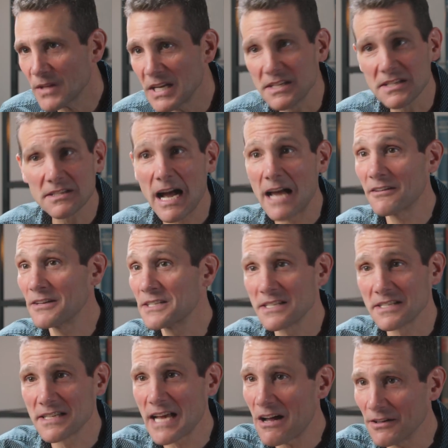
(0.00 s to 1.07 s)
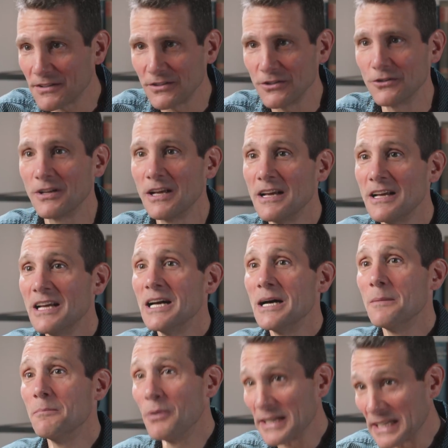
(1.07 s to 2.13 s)
and silence and solitude,
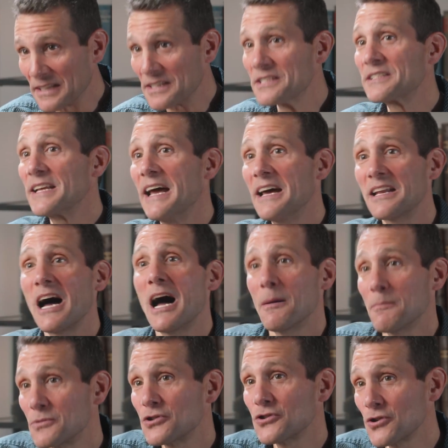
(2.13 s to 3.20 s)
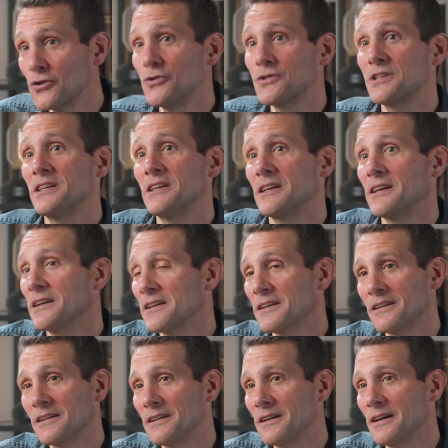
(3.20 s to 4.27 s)
but instead I'm choosing
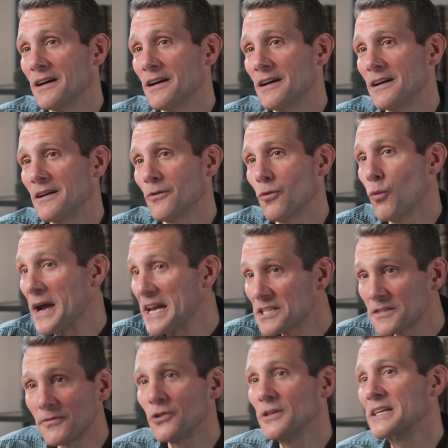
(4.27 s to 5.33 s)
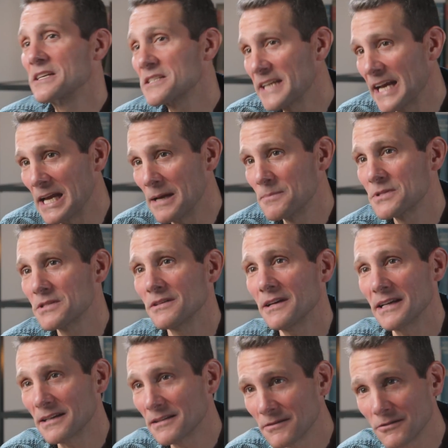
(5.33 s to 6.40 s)
uh, wasteful escapes
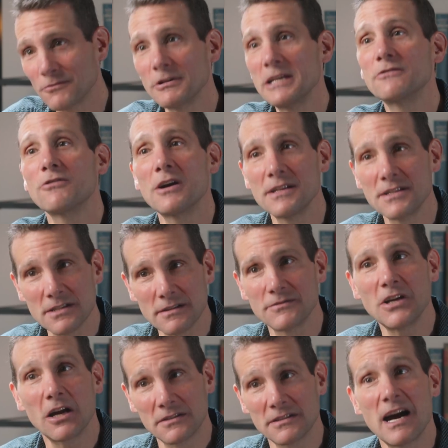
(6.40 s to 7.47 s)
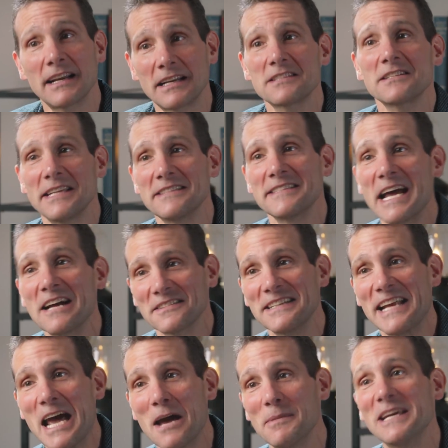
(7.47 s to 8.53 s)
like reruns of Duck Dynasty and Downton
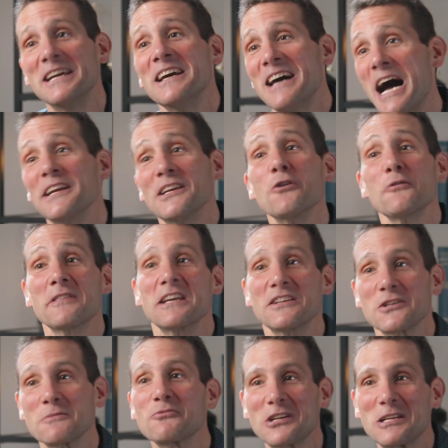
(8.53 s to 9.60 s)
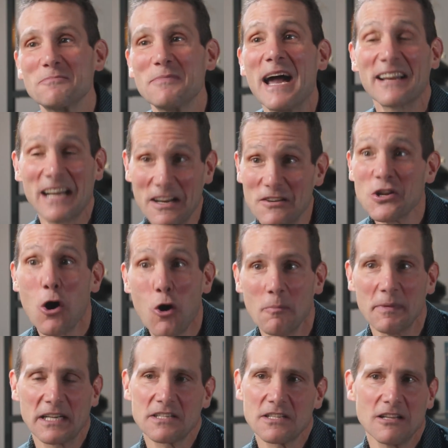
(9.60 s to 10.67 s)
Abbey. I know things are pretty bad. I know I'm
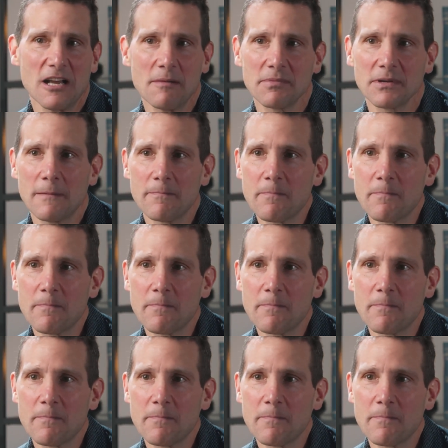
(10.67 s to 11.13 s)
in a slump.